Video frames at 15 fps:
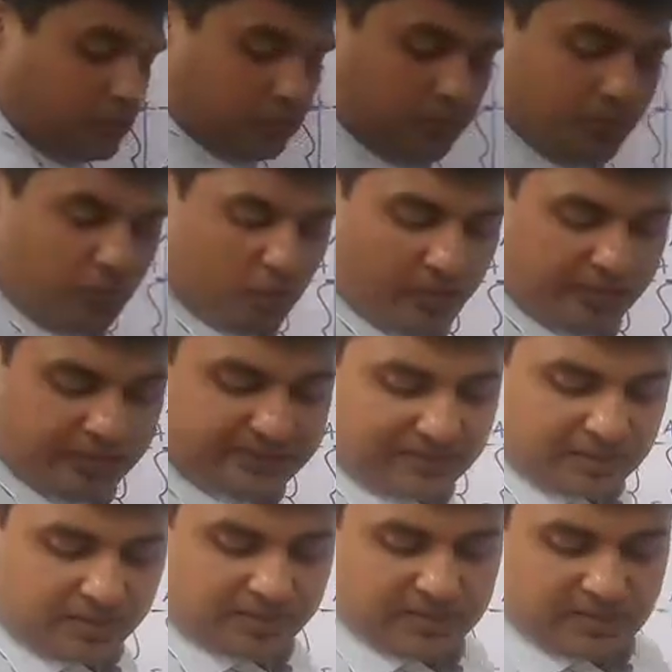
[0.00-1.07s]
to, mu is
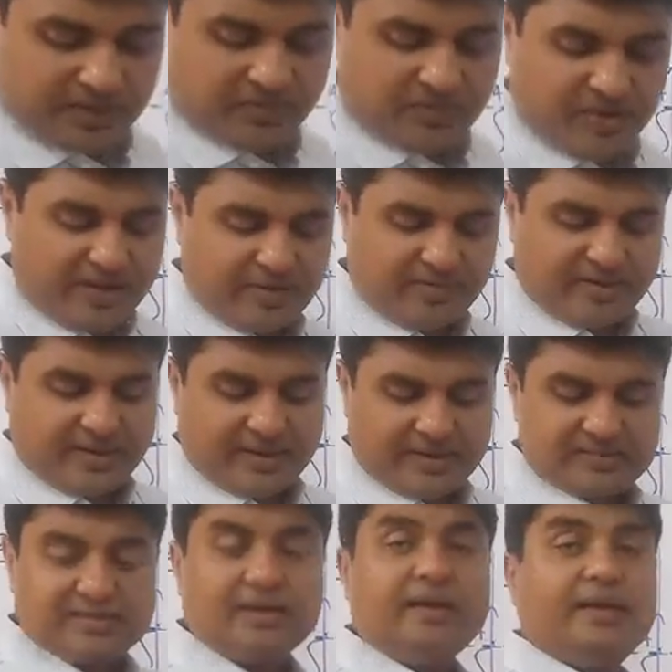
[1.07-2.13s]
nothing but the refractive
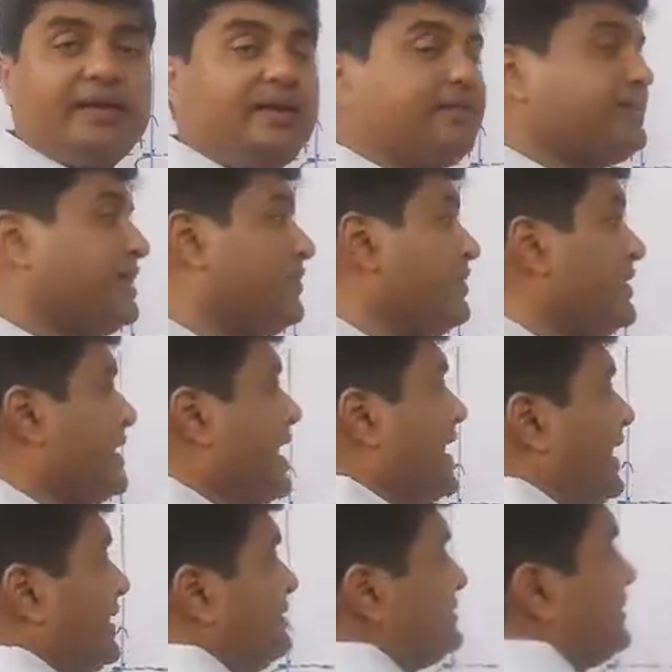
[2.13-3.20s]
index is given
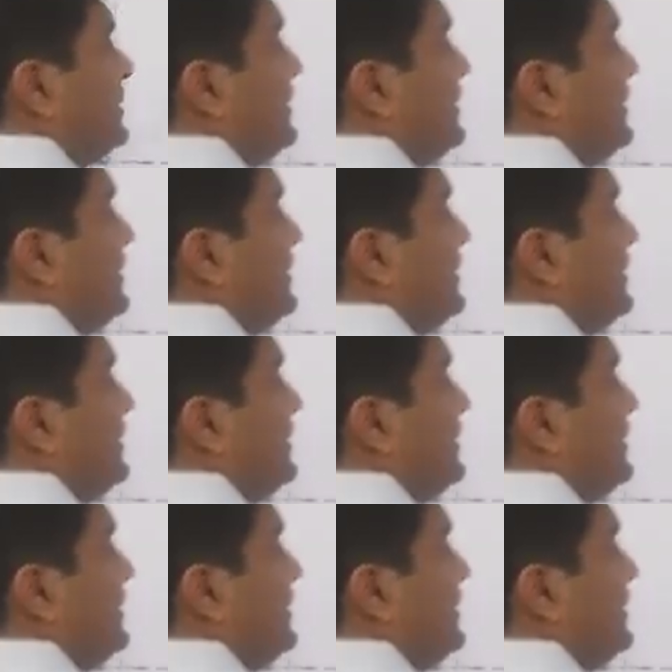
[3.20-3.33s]
as